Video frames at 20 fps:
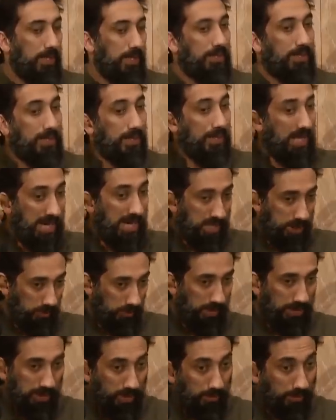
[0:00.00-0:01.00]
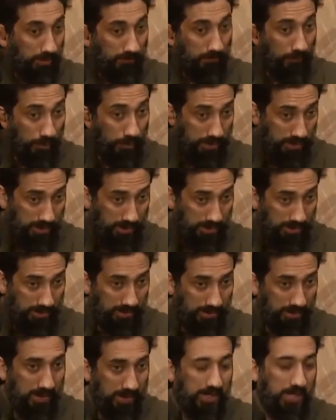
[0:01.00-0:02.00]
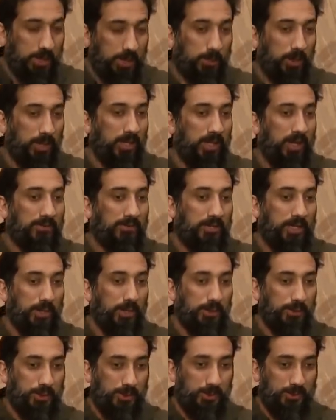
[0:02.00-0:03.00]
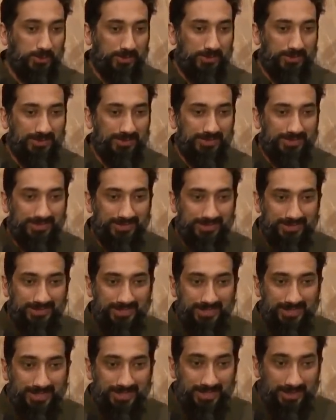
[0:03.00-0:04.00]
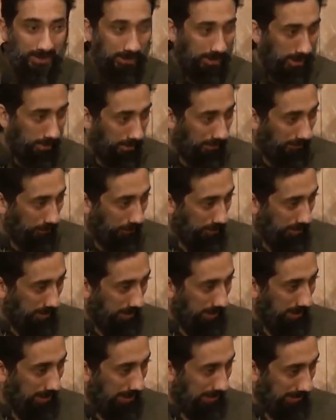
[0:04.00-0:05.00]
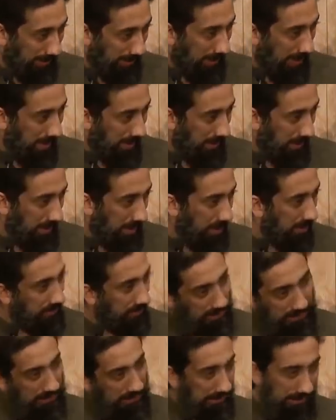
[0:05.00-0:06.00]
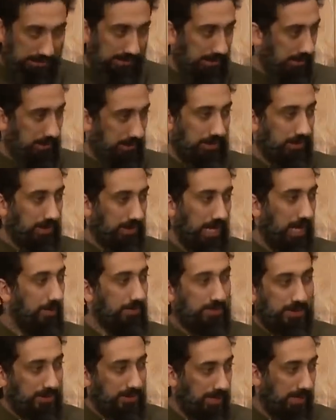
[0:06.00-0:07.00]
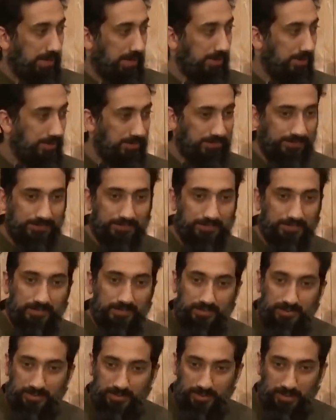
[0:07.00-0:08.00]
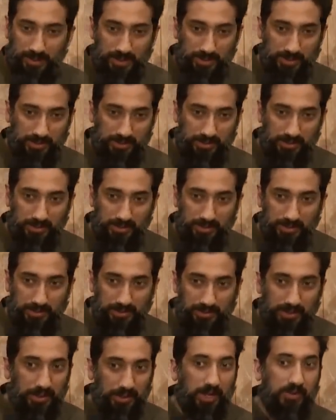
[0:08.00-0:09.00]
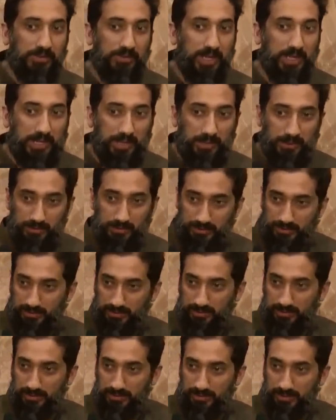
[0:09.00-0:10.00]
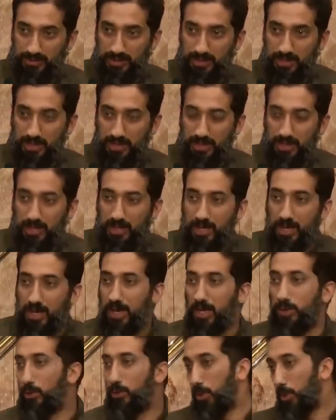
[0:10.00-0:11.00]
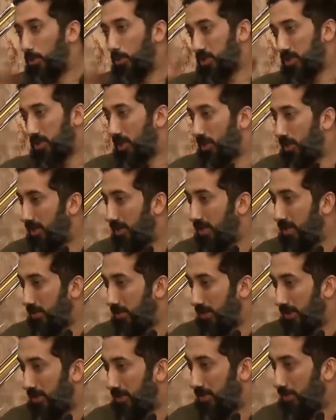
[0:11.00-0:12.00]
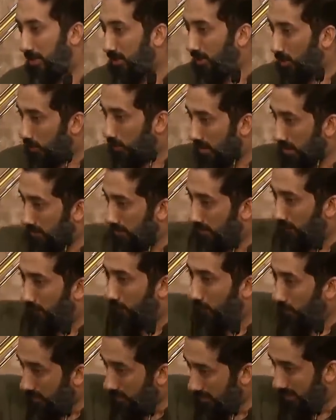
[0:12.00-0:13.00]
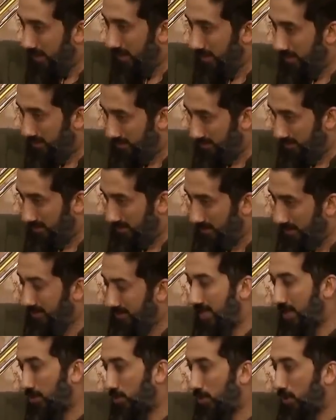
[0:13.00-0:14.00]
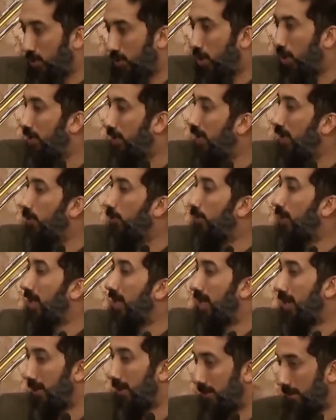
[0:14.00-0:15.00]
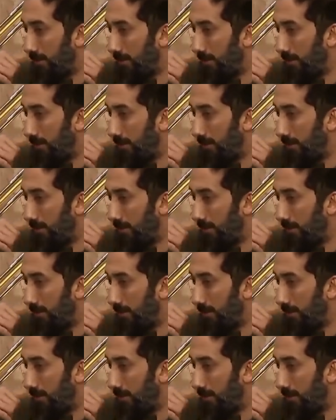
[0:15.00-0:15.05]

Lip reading: The last one, number 14, is when love kills you. Number 14 is the kind of love that you I'm just dead. Okay? The love that kills. And you don't wish that on anyone. But the one before that is actually called al-wala.